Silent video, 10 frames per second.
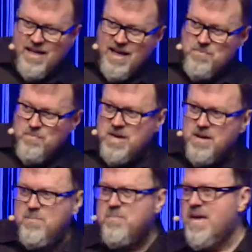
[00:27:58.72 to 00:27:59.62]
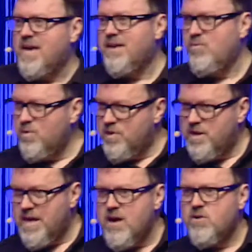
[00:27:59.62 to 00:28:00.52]
a Peter Beck
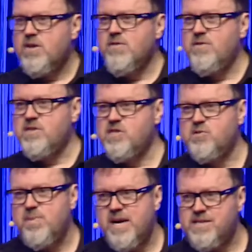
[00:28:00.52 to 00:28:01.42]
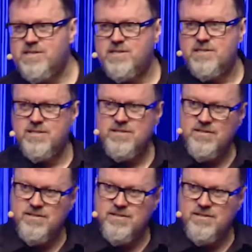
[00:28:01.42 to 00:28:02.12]
within our given space.